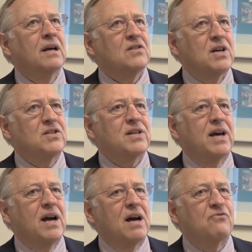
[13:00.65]
As I
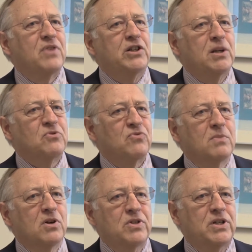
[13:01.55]
say, I have friendships from
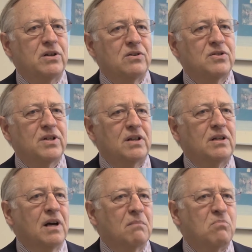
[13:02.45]
those years that